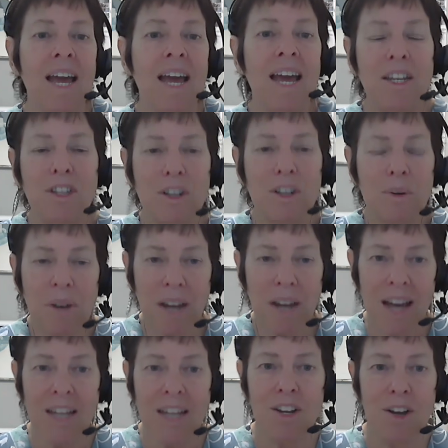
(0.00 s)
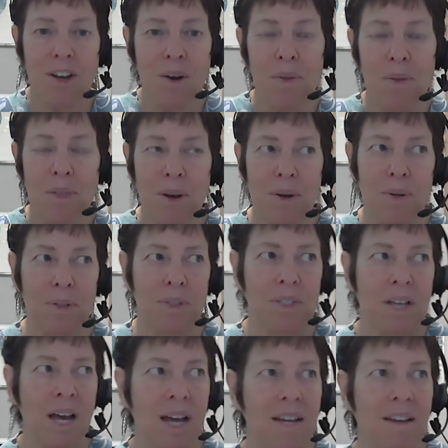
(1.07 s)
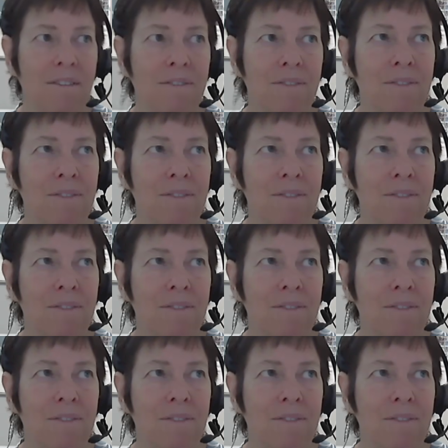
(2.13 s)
And you and I know those kind of